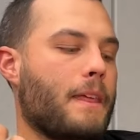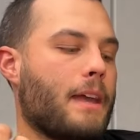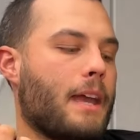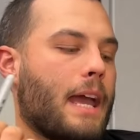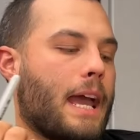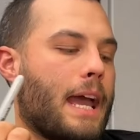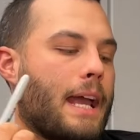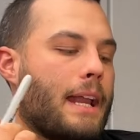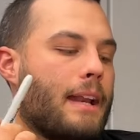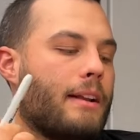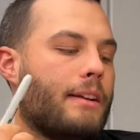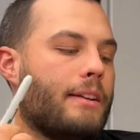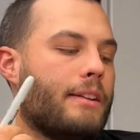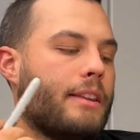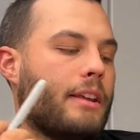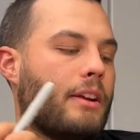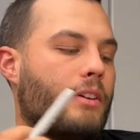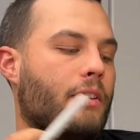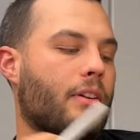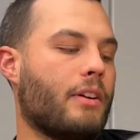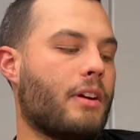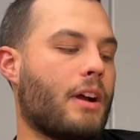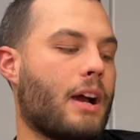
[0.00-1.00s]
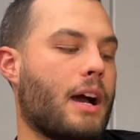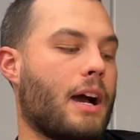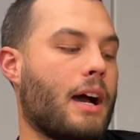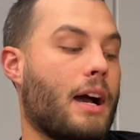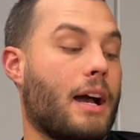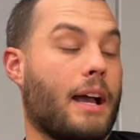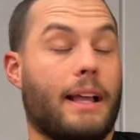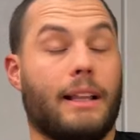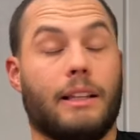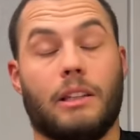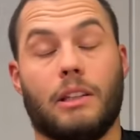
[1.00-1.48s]
And there
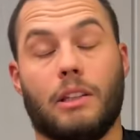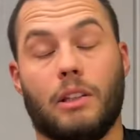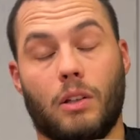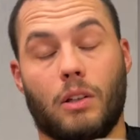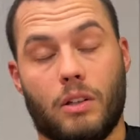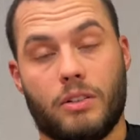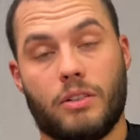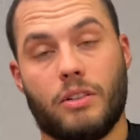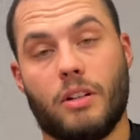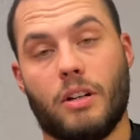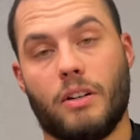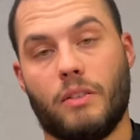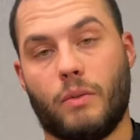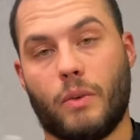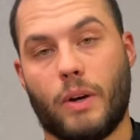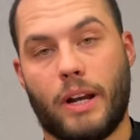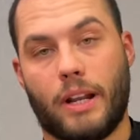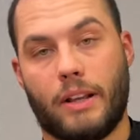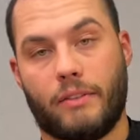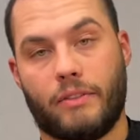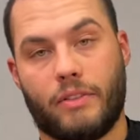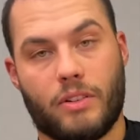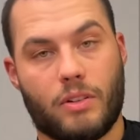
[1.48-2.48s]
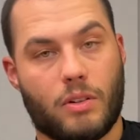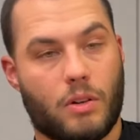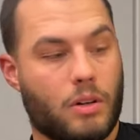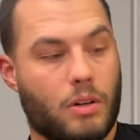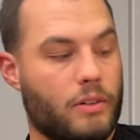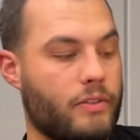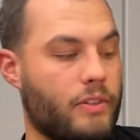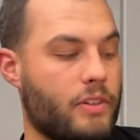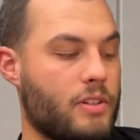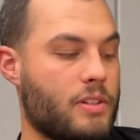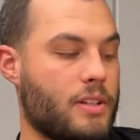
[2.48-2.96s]
are a lot of wedding
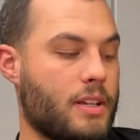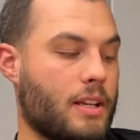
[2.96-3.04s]
photographers.